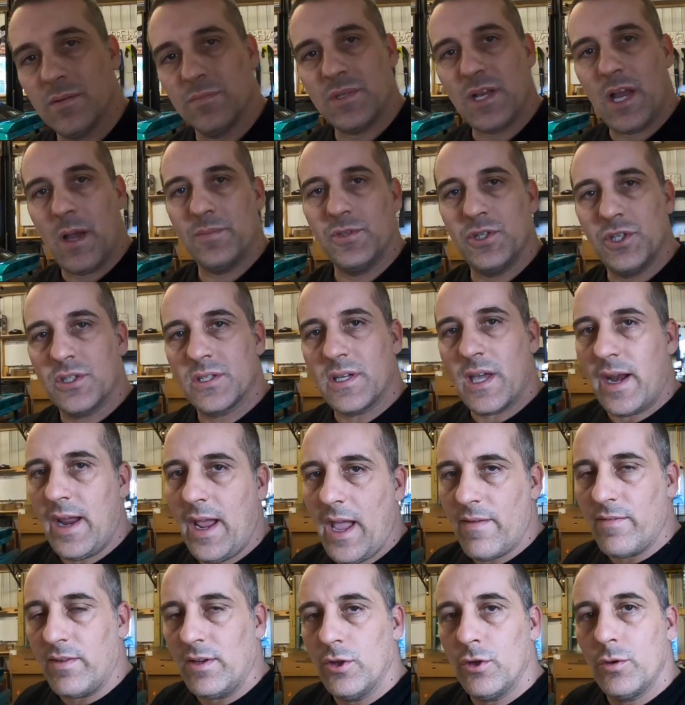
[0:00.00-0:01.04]
Sometimes you just gotta
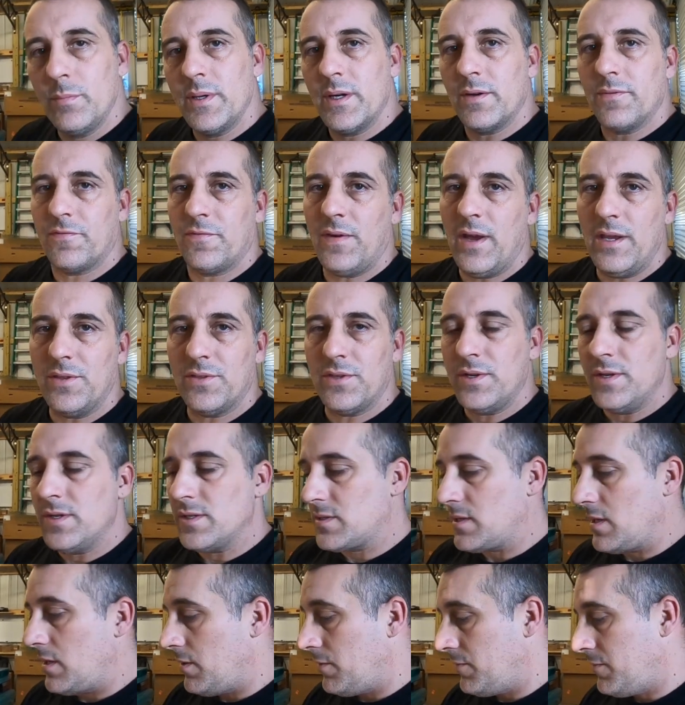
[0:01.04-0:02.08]
have a little bit of faith in
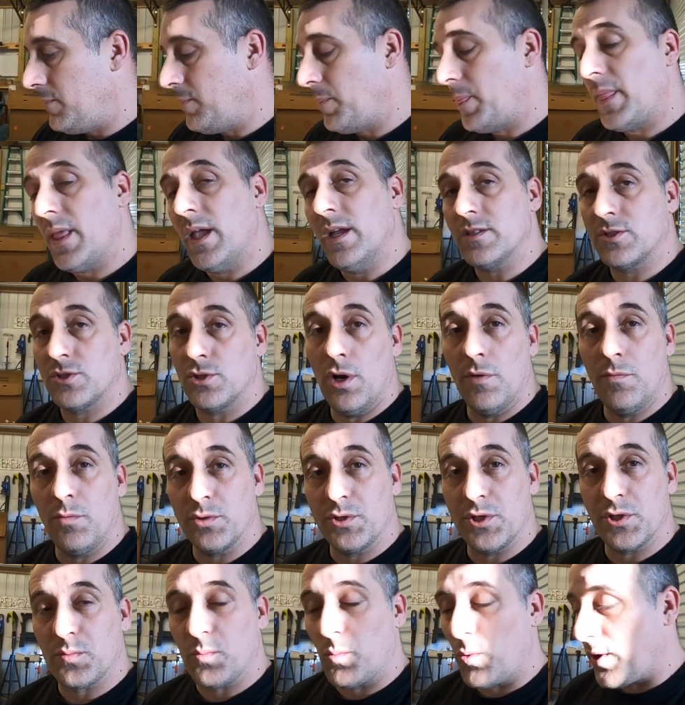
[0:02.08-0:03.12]
yourself and stuff will
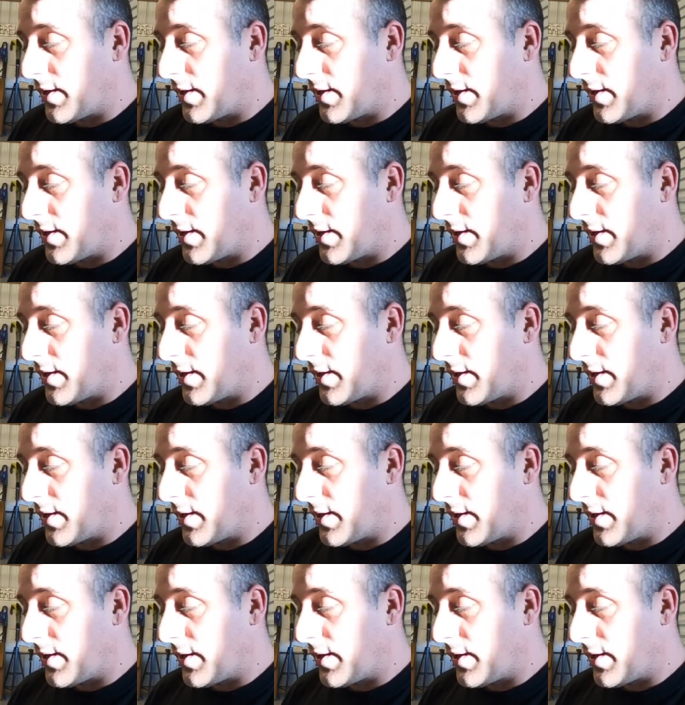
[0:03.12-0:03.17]
just